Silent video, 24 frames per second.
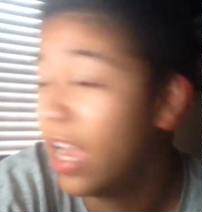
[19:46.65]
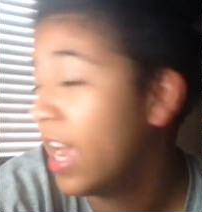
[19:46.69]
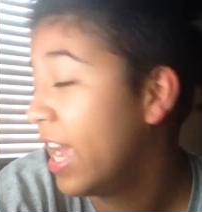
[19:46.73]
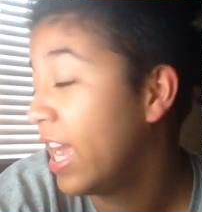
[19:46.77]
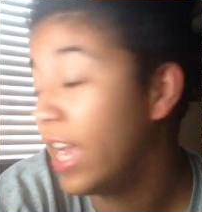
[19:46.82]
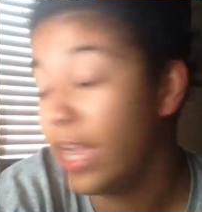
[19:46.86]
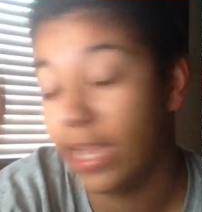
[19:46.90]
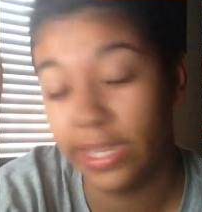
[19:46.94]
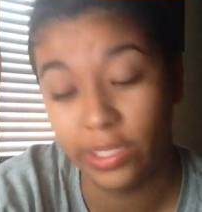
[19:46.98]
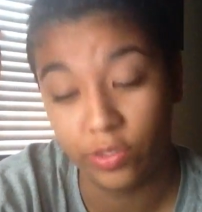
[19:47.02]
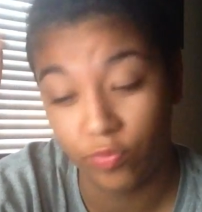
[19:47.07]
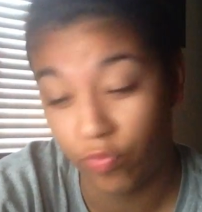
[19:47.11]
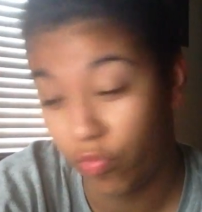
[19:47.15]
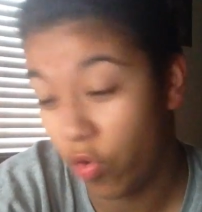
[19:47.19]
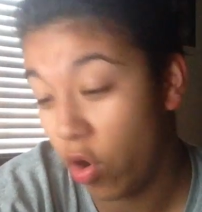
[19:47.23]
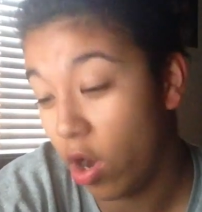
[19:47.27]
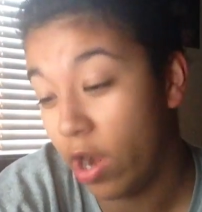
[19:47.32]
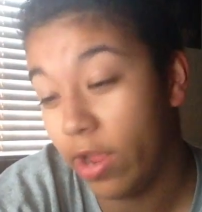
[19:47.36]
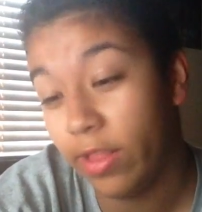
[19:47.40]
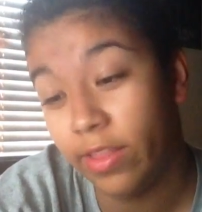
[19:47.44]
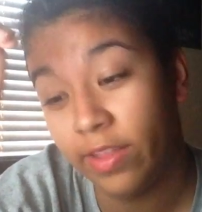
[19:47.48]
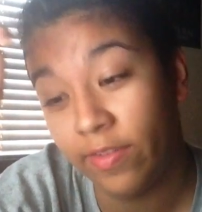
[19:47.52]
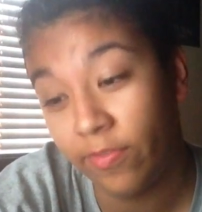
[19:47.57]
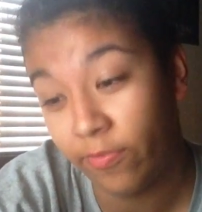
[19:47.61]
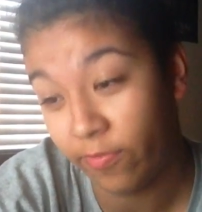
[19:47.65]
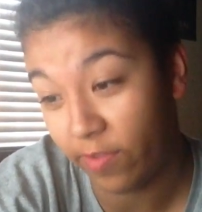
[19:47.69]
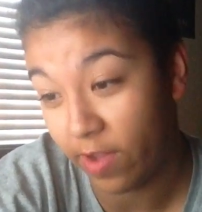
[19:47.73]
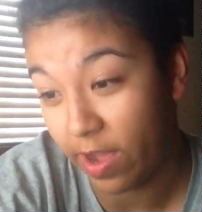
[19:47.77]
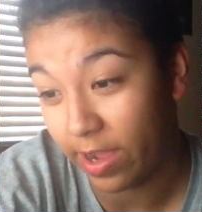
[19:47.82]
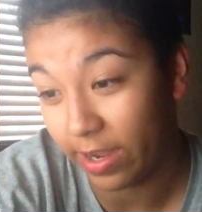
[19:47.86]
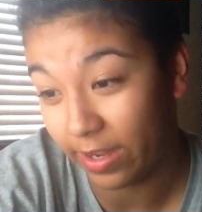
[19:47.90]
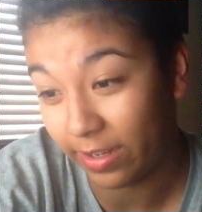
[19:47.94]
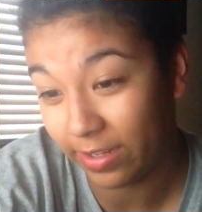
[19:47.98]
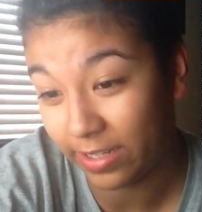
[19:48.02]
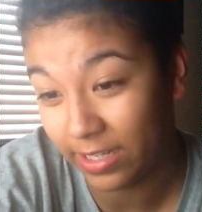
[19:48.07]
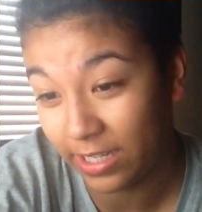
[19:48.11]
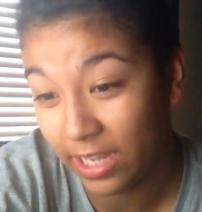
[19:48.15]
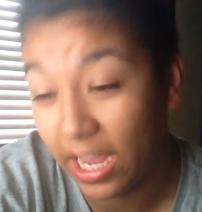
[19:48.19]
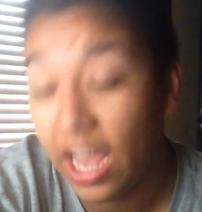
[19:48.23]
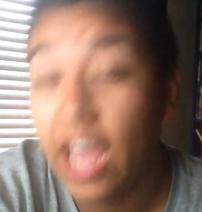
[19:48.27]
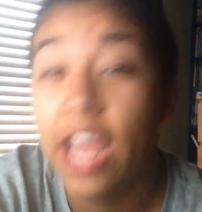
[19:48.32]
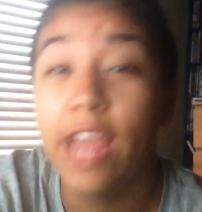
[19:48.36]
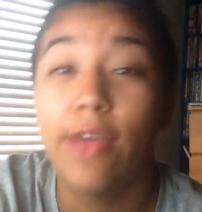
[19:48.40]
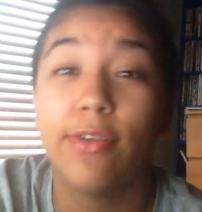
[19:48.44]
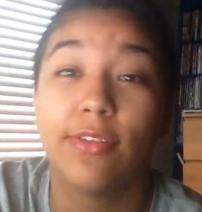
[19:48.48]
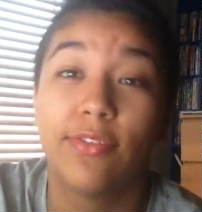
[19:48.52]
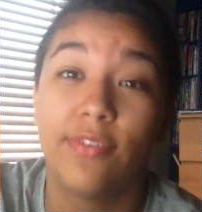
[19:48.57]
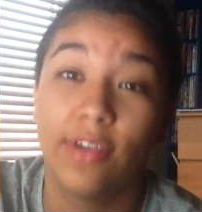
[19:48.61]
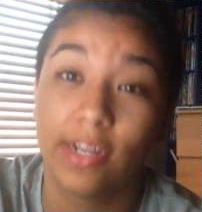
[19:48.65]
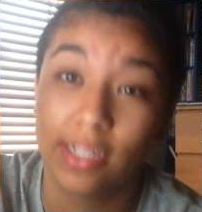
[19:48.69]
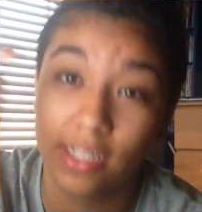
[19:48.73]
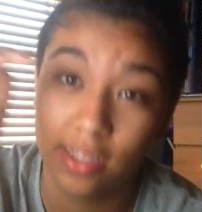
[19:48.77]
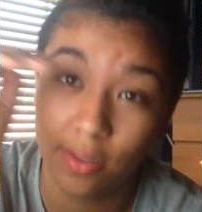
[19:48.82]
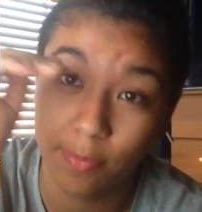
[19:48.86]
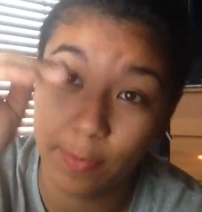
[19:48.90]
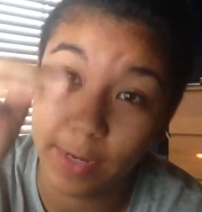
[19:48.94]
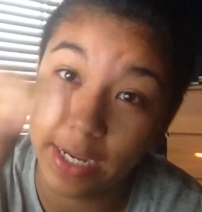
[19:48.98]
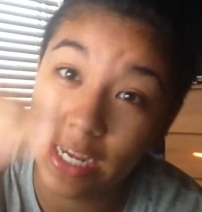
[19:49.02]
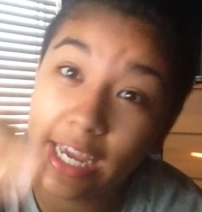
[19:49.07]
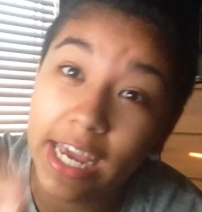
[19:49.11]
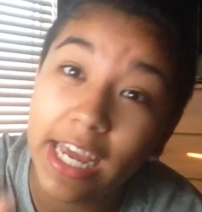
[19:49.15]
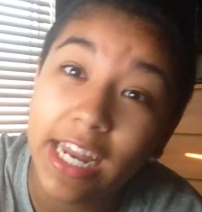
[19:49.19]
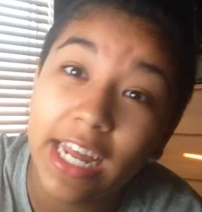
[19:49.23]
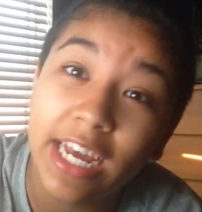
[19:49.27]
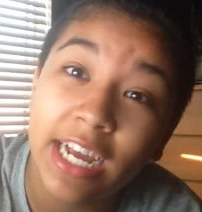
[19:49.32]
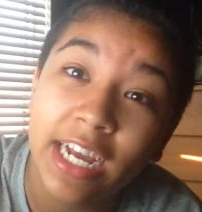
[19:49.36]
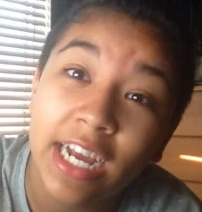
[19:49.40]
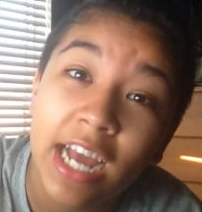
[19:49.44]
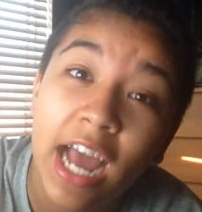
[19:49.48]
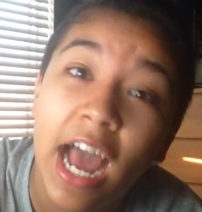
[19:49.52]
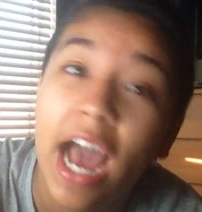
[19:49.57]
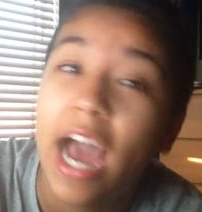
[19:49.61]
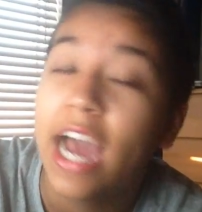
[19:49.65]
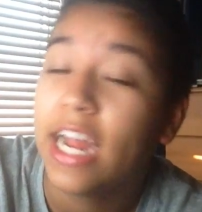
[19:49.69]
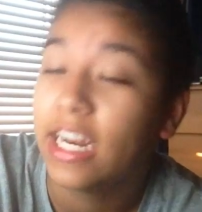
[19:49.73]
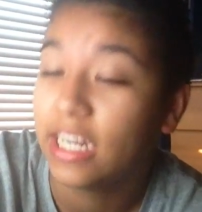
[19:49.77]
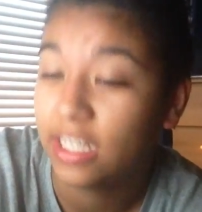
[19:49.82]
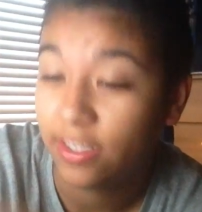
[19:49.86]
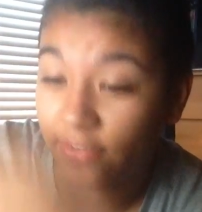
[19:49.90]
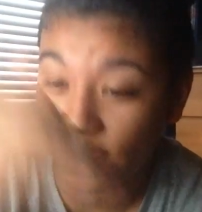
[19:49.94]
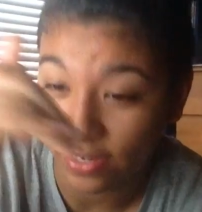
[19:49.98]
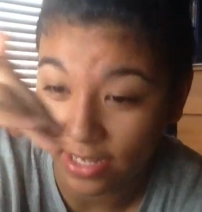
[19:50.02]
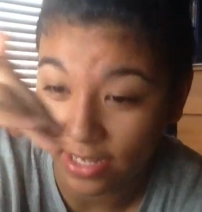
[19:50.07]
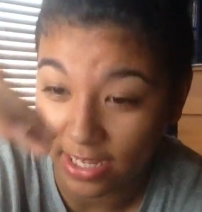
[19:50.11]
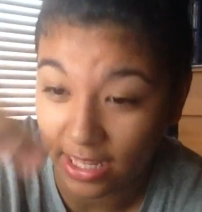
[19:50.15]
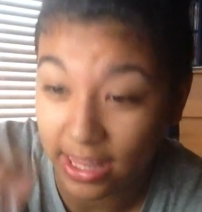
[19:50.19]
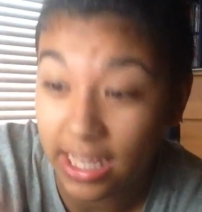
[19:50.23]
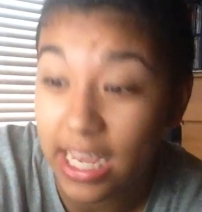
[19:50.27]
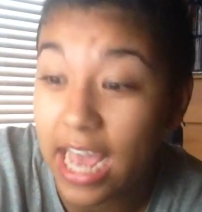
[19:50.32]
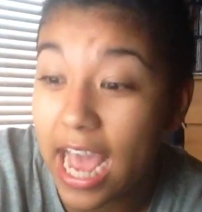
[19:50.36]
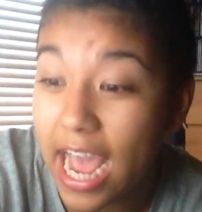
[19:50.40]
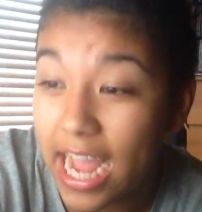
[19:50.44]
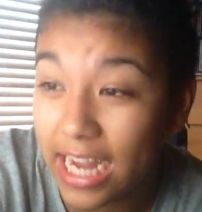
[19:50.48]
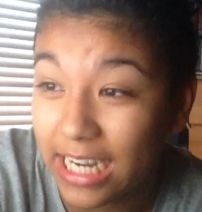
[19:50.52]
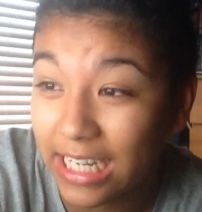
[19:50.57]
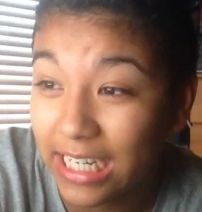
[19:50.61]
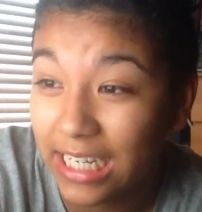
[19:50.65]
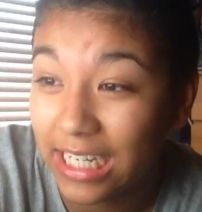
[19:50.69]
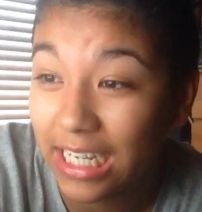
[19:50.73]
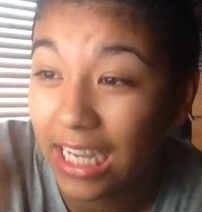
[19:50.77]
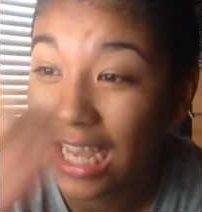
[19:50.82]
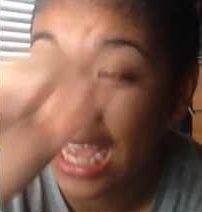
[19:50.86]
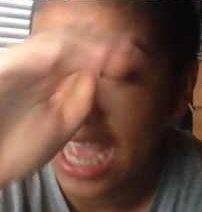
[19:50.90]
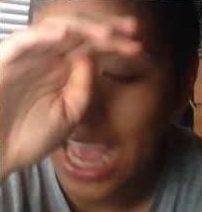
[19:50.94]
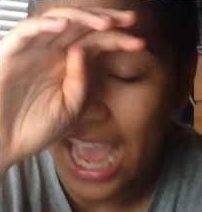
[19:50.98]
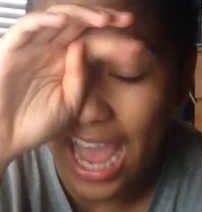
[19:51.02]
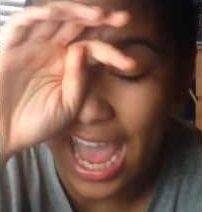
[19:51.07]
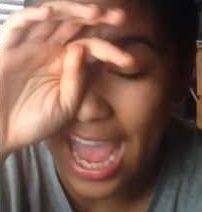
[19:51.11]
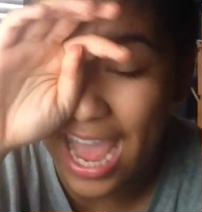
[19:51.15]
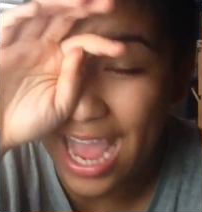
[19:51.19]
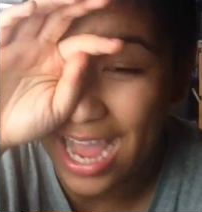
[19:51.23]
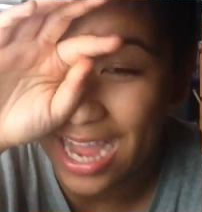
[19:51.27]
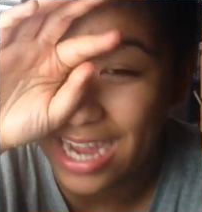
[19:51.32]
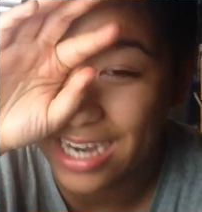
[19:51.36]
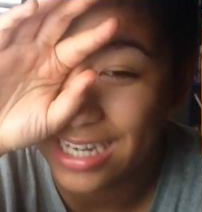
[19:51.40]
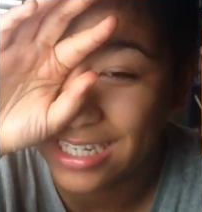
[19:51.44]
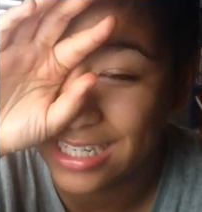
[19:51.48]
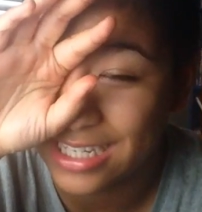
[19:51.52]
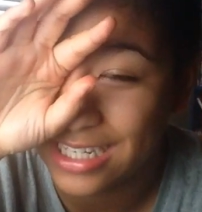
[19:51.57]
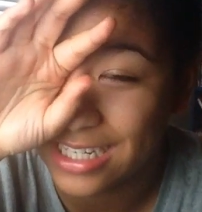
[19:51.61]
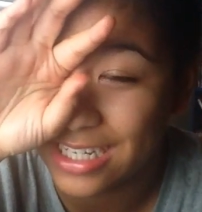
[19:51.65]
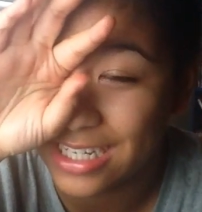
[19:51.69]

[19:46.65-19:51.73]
He is royally fucked. He was fucked in the beginning, and he's fucked at the end. And,